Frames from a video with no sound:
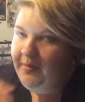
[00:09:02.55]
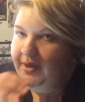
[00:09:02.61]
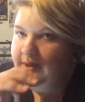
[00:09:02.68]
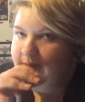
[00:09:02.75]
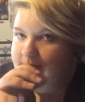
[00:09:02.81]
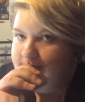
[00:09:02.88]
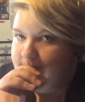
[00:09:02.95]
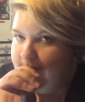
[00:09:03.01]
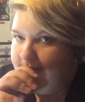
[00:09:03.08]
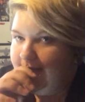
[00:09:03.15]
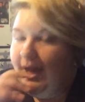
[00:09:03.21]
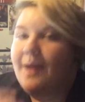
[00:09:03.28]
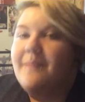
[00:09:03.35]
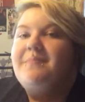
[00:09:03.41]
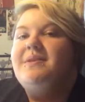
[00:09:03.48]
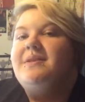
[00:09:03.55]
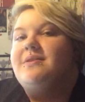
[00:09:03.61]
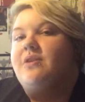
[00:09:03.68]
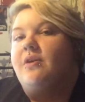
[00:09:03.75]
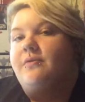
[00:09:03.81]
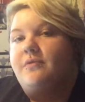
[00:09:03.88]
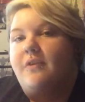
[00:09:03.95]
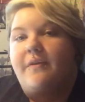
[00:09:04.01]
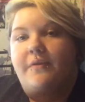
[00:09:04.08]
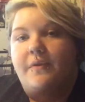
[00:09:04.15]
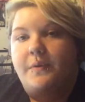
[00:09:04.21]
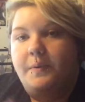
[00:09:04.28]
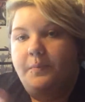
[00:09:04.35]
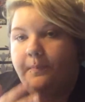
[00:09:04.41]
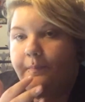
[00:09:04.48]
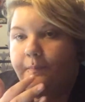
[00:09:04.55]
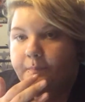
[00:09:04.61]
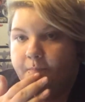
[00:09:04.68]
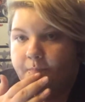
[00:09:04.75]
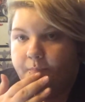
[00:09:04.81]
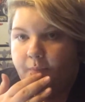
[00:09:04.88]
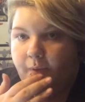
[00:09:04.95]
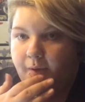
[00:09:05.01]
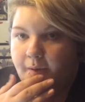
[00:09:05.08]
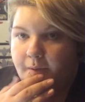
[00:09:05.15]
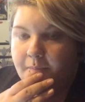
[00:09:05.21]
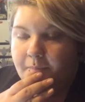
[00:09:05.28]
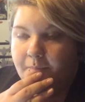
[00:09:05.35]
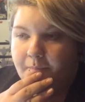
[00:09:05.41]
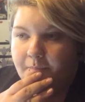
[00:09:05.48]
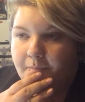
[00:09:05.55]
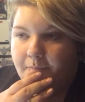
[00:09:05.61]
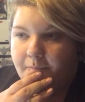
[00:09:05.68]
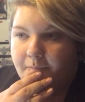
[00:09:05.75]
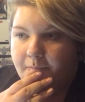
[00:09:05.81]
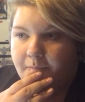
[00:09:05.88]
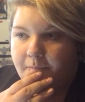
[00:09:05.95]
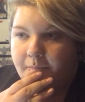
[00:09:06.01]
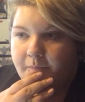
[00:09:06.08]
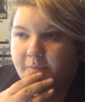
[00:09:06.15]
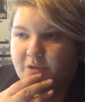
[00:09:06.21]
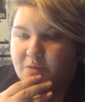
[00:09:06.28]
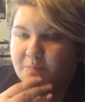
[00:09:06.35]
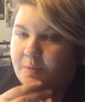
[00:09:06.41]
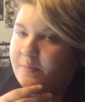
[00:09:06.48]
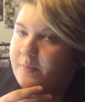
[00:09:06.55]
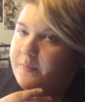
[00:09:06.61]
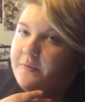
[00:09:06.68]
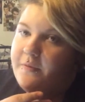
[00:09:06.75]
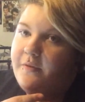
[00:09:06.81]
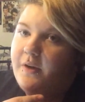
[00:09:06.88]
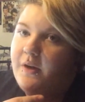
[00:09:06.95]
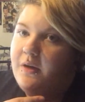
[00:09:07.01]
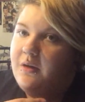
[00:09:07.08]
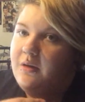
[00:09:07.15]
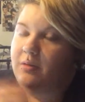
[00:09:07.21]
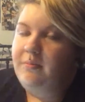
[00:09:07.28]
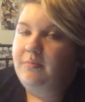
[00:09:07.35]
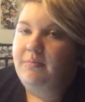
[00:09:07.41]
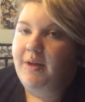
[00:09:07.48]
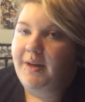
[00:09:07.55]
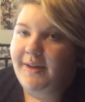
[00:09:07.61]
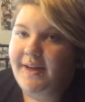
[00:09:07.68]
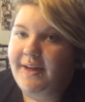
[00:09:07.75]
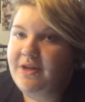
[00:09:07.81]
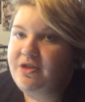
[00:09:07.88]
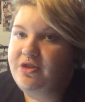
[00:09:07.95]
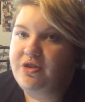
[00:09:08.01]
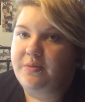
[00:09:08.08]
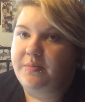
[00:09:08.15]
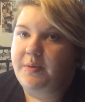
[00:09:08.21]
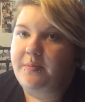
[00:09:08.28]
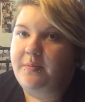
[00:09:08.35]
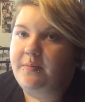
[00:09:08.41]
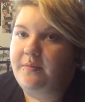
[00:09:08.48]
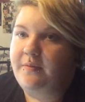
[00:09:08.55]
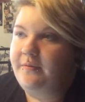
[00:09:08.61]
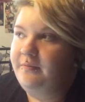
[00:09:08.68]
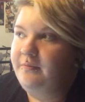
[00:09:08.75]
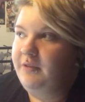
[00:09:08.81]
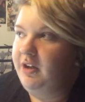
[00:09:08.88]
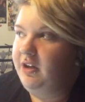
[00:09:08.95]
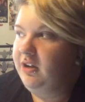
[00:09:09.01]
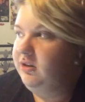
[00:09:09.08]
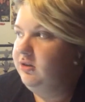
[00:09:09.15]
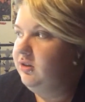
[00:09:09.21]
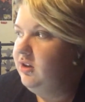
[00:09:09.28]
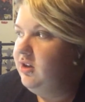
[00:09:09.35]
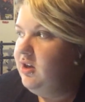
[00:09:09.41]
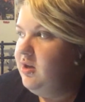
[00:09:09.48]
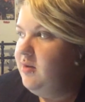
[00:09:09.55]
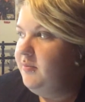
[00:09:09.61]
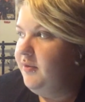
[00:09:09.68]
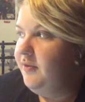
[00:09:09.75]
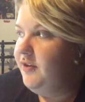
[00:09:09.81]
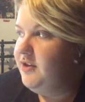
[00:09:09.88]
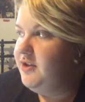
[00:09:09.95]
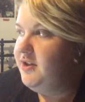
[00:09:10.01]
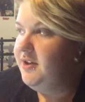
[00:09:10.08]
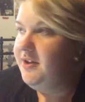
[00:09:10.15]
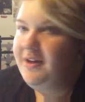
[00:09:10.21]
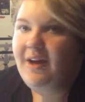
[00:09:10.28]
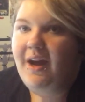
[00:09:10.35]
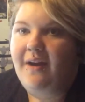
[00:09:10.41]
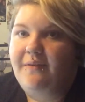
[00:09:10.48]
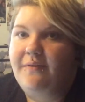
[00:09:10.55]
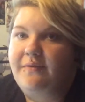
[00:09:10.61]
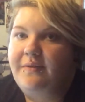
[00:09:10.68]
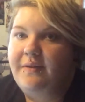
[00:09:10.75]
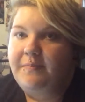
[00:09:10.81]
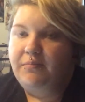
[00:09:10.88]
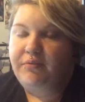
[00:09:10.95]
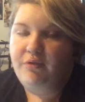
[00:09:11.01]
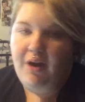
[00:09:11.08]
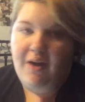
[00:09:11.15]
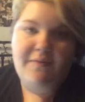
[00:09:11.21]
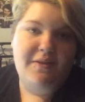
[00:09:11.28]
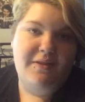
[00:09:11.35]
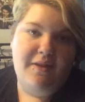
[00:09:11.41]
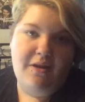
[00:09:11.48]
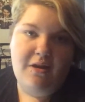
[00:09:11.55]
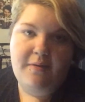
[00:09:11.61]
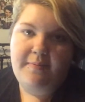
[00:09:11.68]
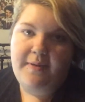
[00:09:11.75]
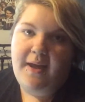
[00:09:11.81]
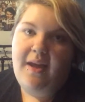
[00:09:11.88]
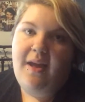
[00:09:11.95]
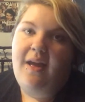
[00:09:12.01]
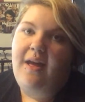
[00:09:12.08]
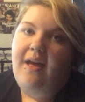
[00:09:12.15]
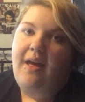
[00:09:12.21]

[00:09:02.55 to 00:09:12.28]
because CAMS is not for everyone. Some people prefer medication, some people, you know, prefer to have private therapy.